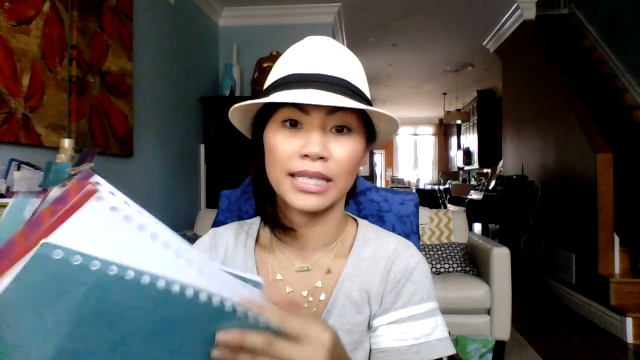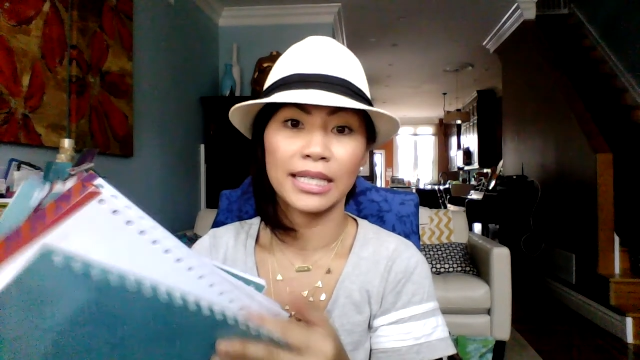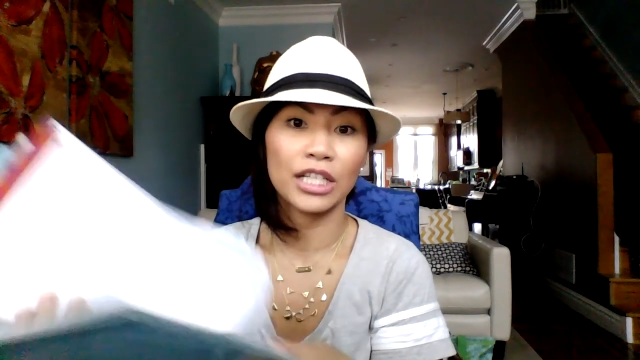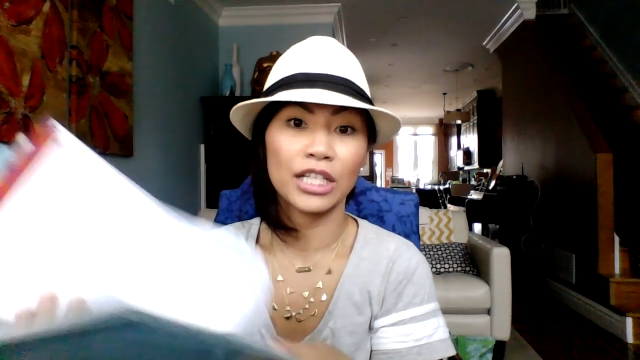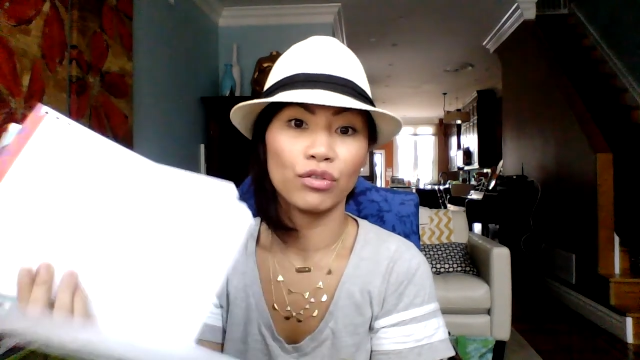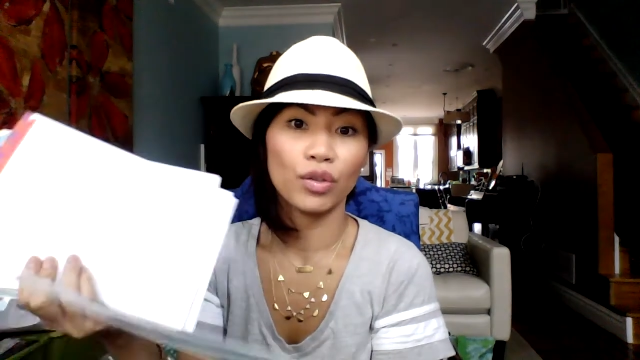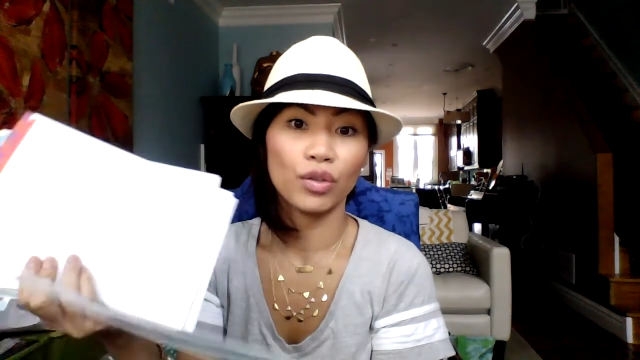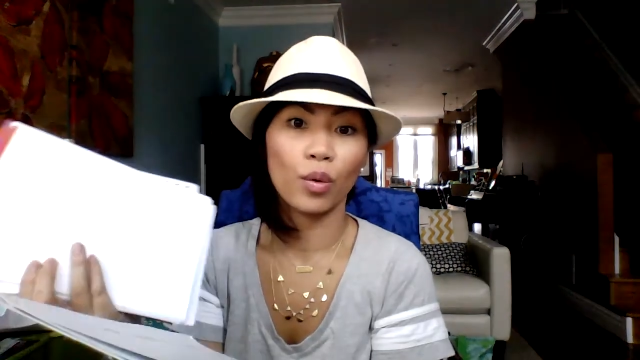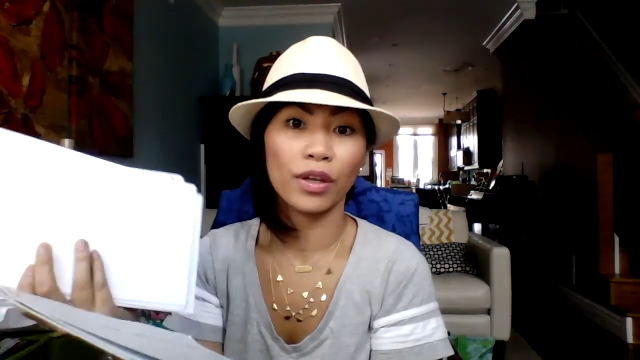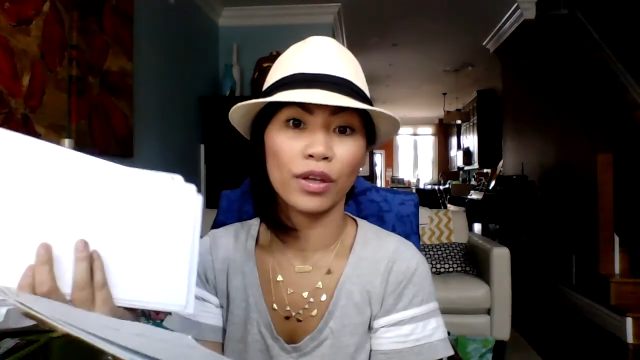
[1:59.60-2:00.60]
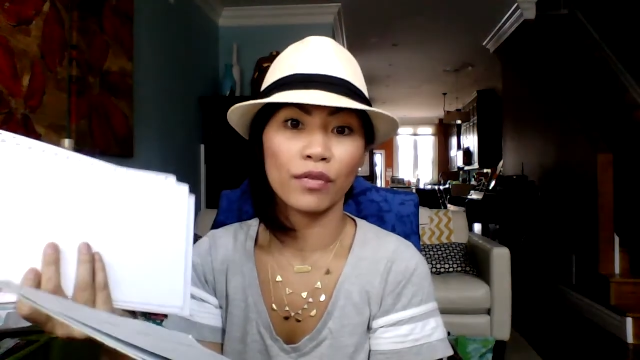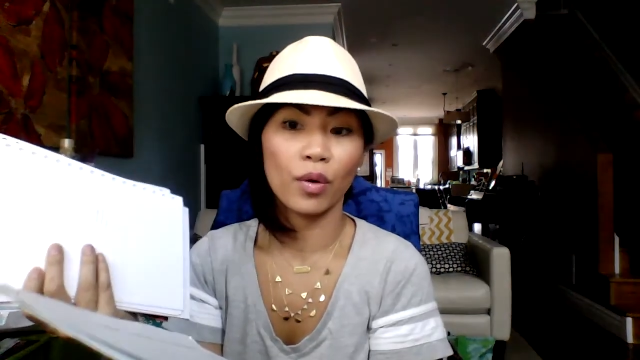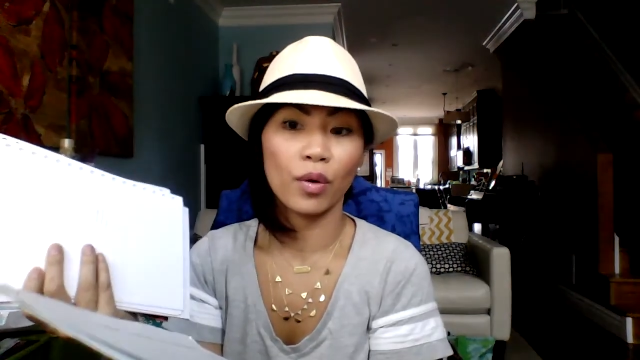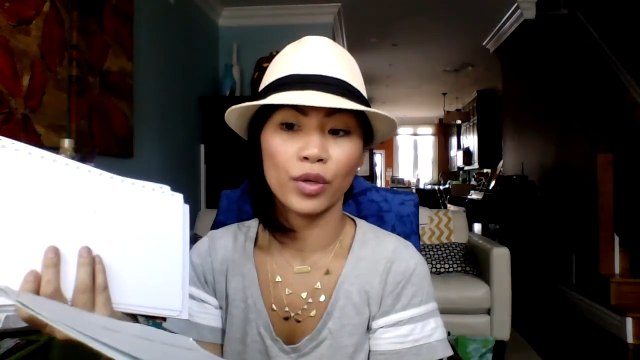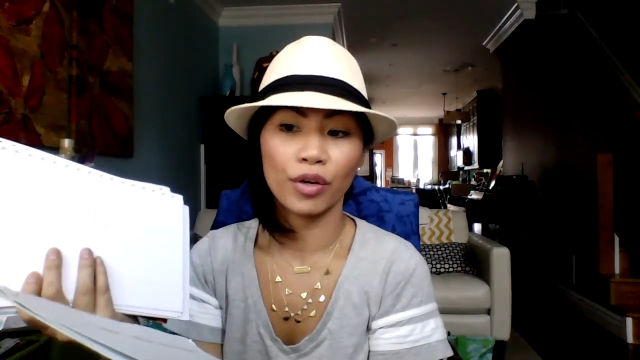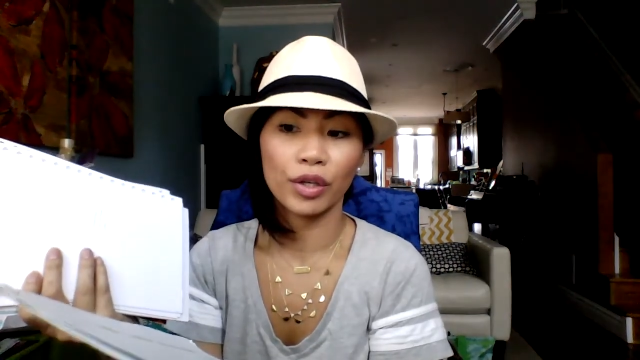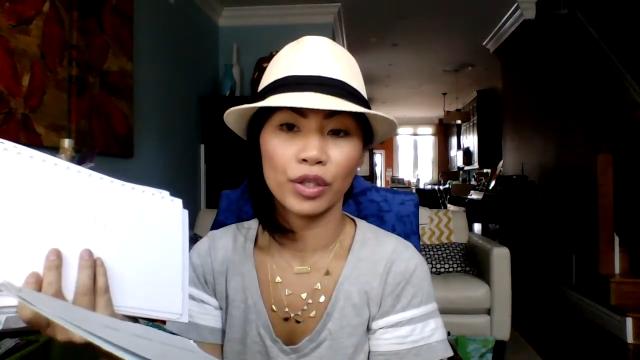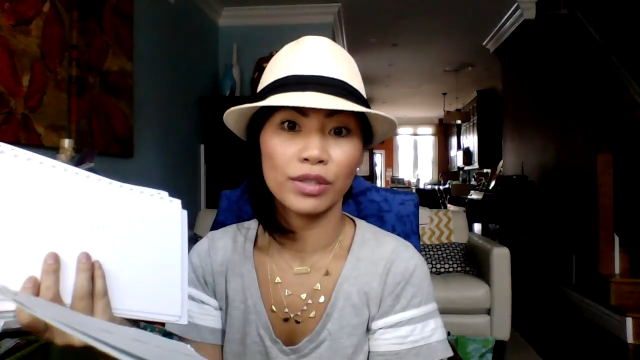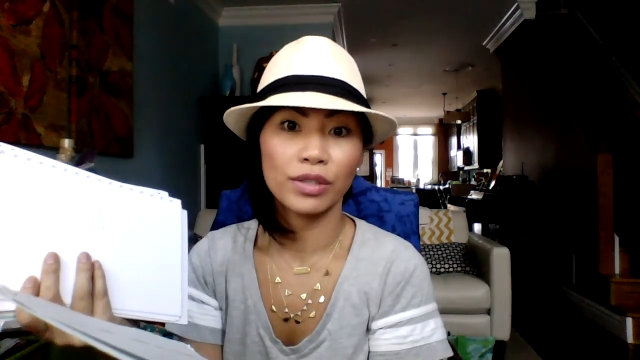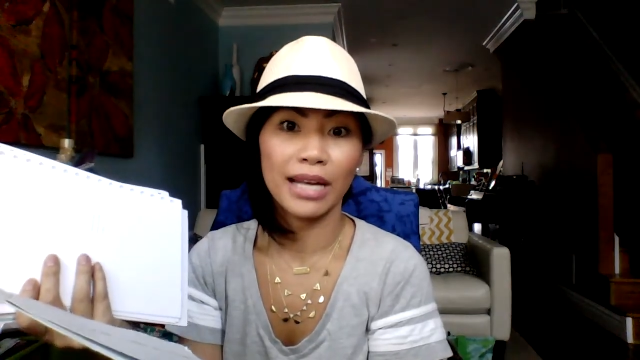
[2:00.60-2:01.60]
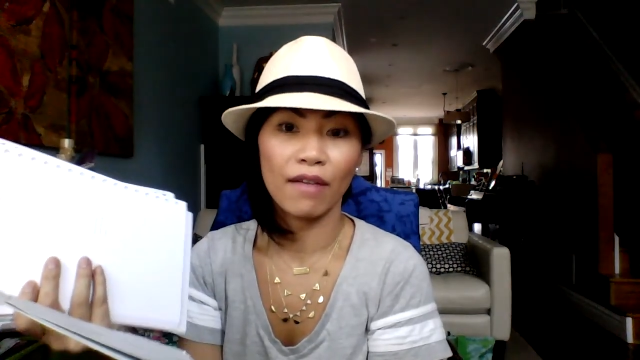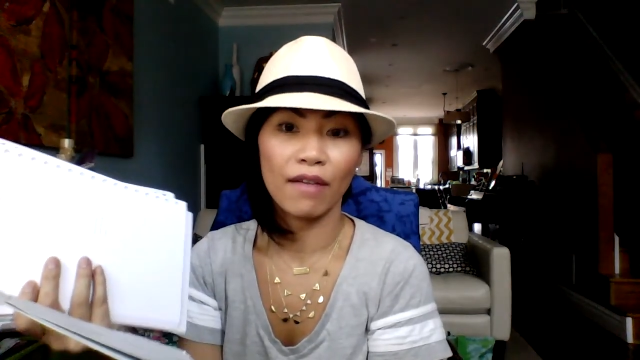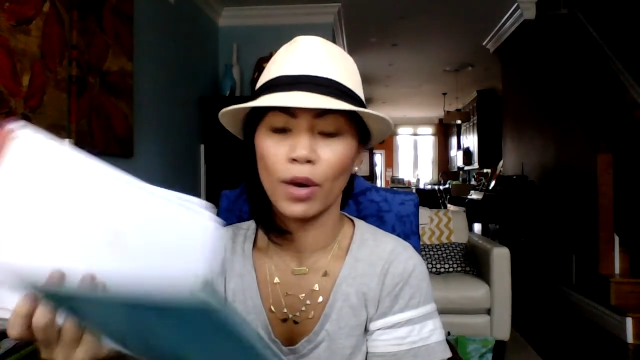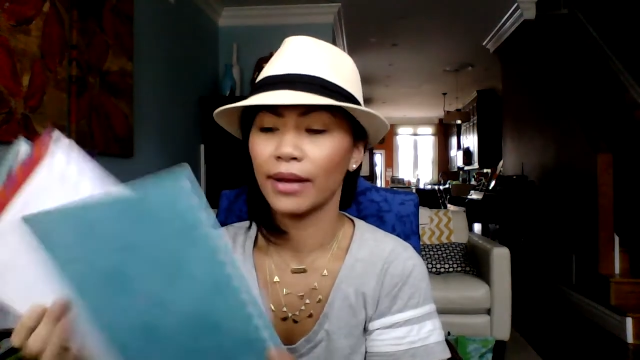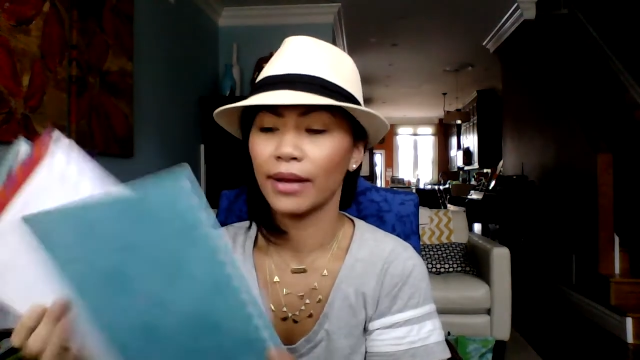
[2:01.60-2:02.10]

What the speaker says: I didn't use the whole thing for the whole year and I used it halfway.